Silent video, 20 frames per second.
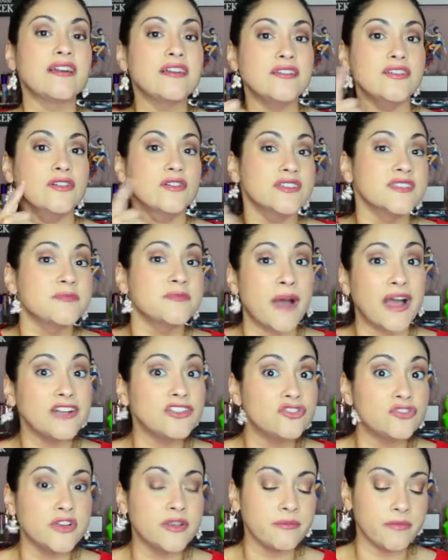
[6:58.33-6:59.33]
you know, spot
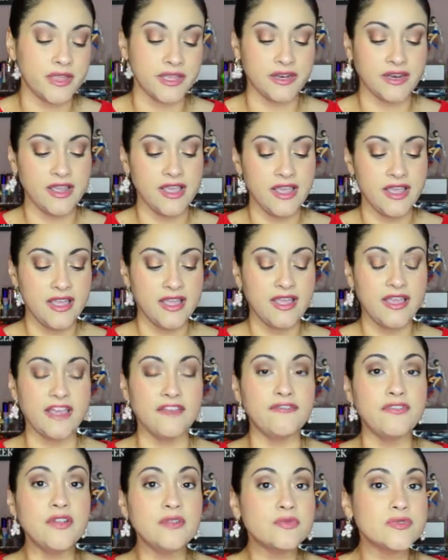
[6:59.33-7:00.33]
treatment.
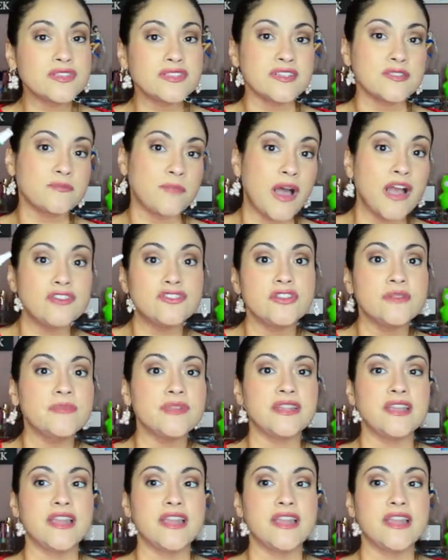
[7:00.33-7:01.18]
If this was a spot treatment